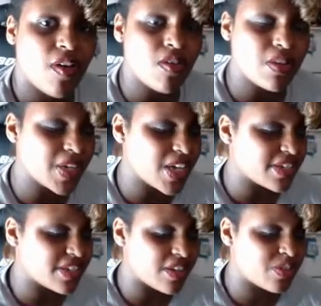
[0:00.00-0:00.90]
Only
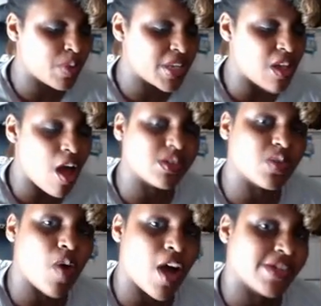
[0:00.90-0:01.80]
because it's, it's really long to
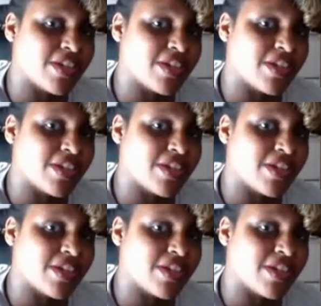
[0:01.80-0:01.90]
watch.